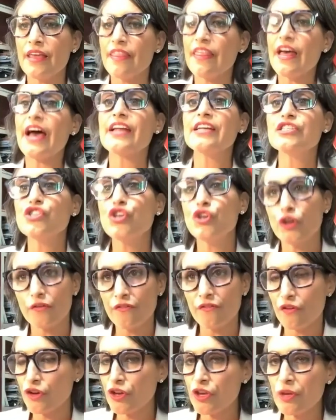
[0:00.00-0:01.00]
that is good
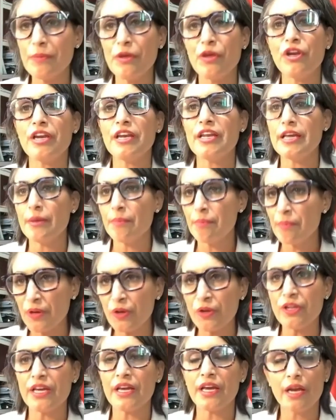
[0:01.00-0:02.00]
for community and
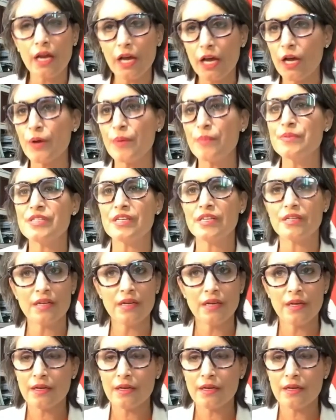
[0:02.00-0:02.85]
building and hubs and